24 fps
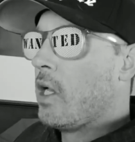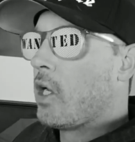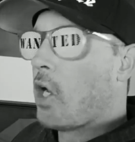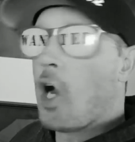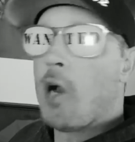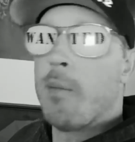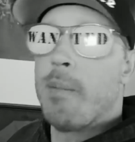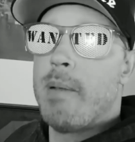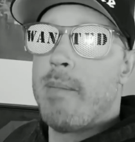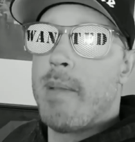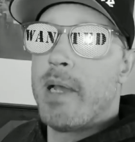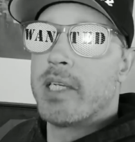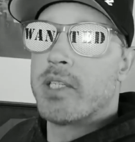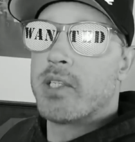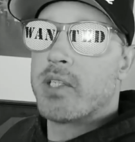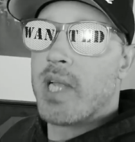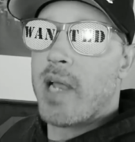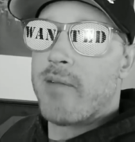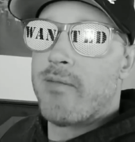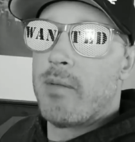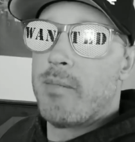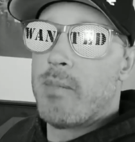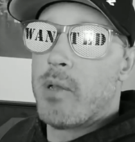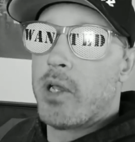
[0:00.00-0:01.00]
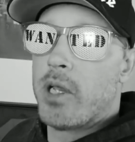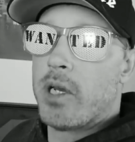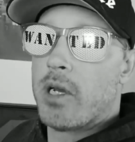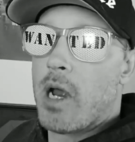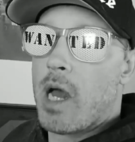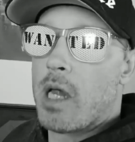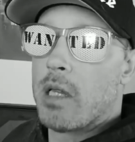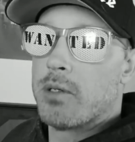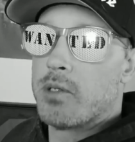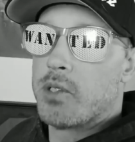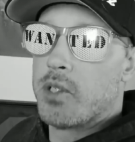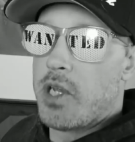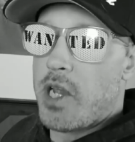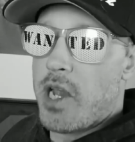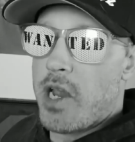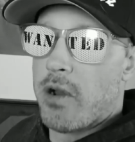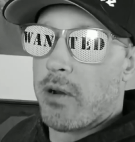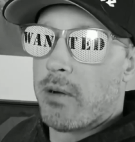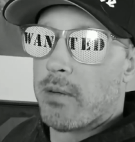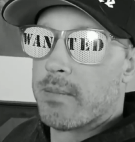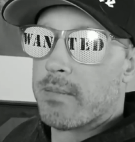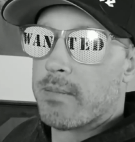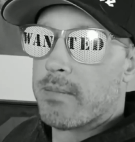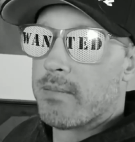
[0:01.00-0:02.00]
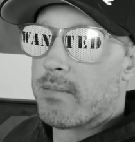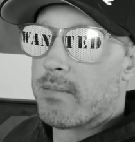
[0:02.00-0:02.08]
Kirby makes $7 million a year.